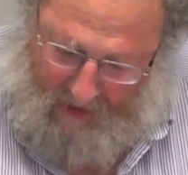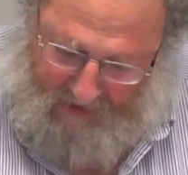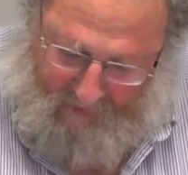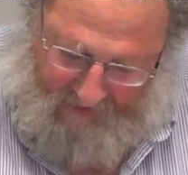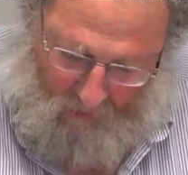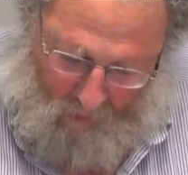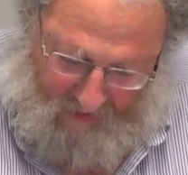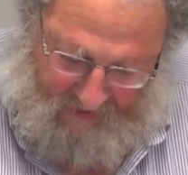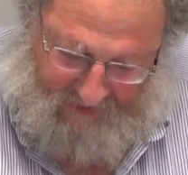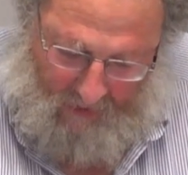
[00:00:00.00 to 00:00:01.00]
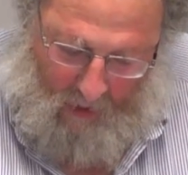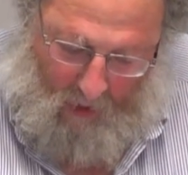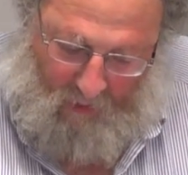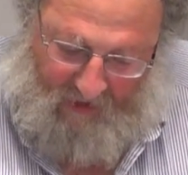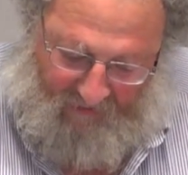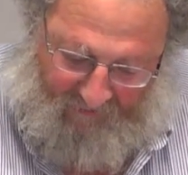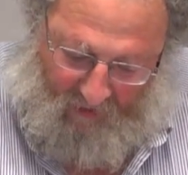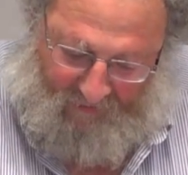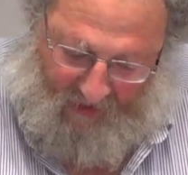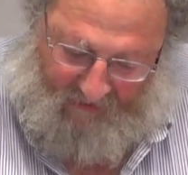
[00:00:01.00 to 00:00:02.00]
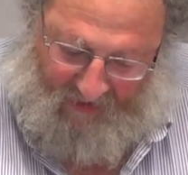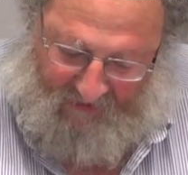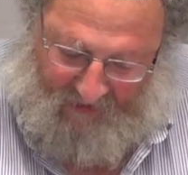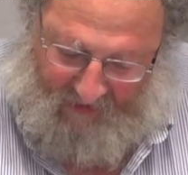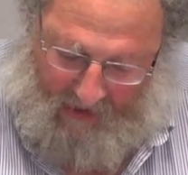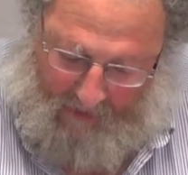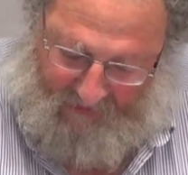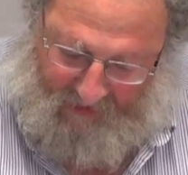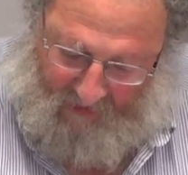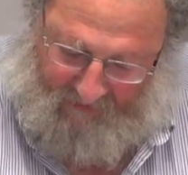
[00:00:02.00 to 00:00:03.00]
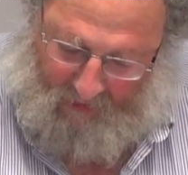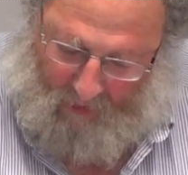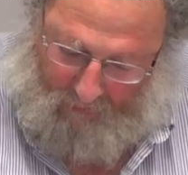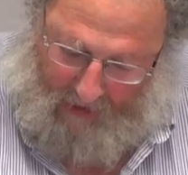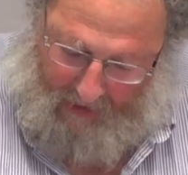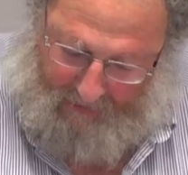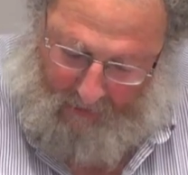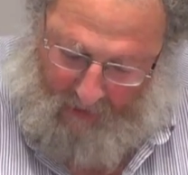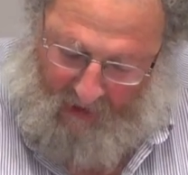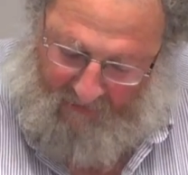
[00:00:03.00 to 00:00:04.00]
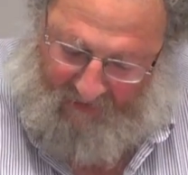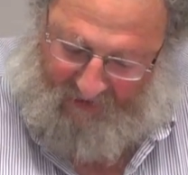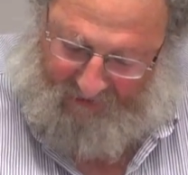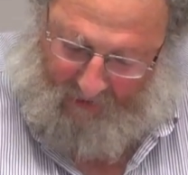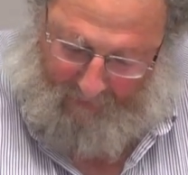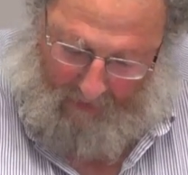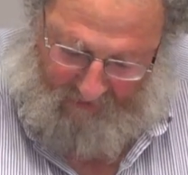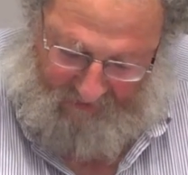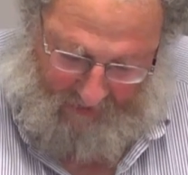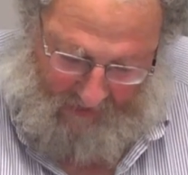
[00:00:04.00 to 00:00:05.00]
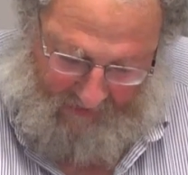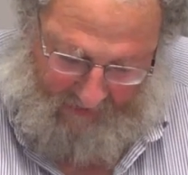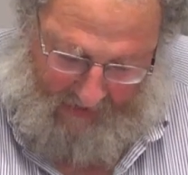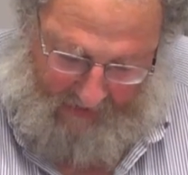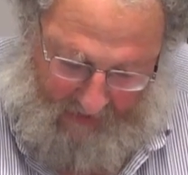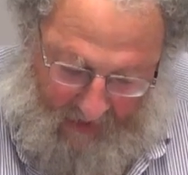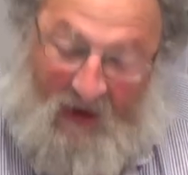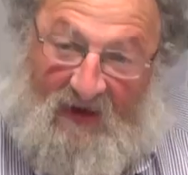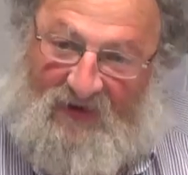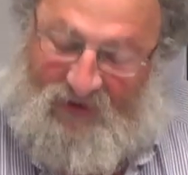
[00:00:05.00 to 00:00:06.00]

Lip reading: monumental works were his full translation and commentary of the Quran, finished and published in 1980 in